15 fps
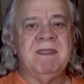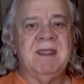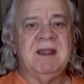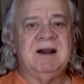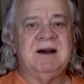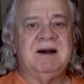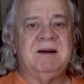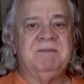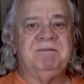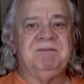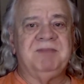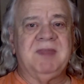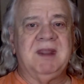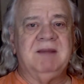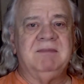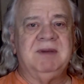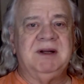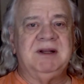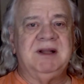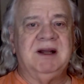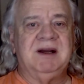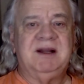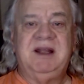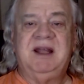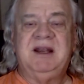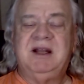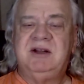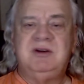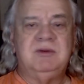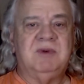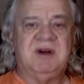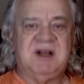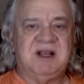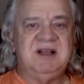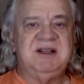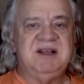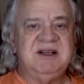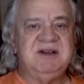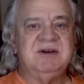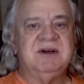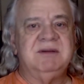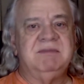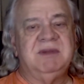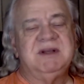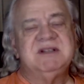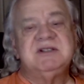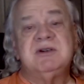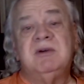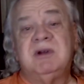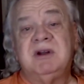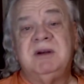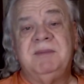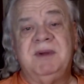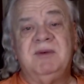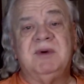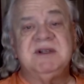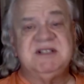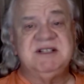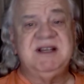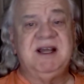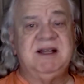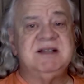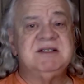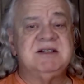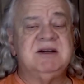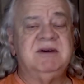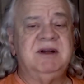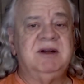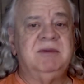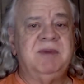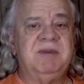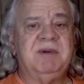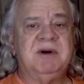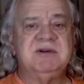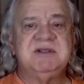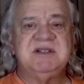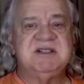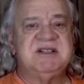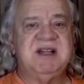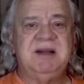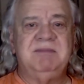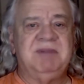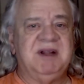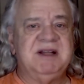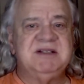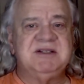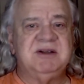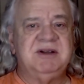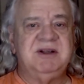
And I do want to continue it, but it's only going to be once a day. So it'll be posted the same place on the